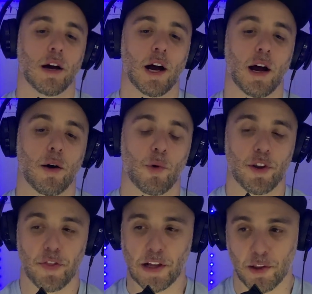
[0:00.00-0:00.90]
I want
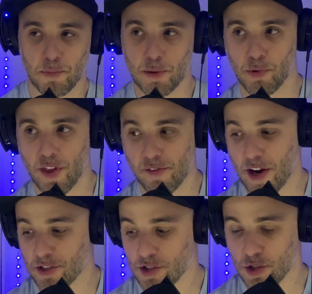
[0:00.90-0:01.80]
to thank the people that have
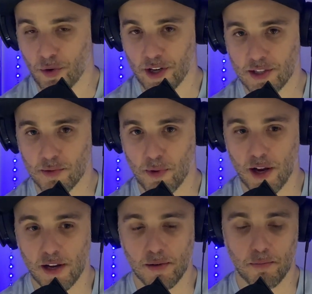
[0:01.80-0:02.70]
actually donated to
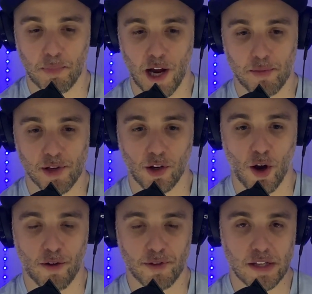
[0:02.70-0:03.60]
my Buy Me a
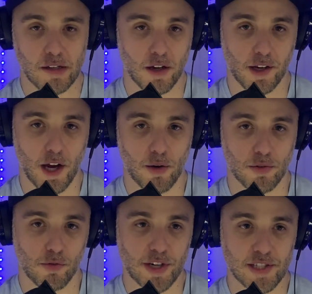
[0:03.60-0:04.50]
Coffee account
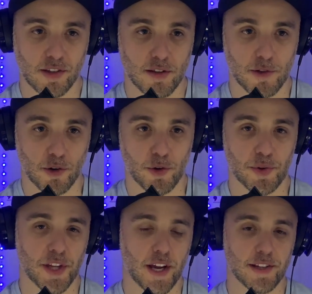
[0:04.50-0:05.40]
recently. If you don't know
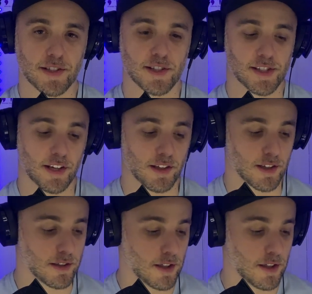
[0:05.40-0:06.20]
what that is, it's like a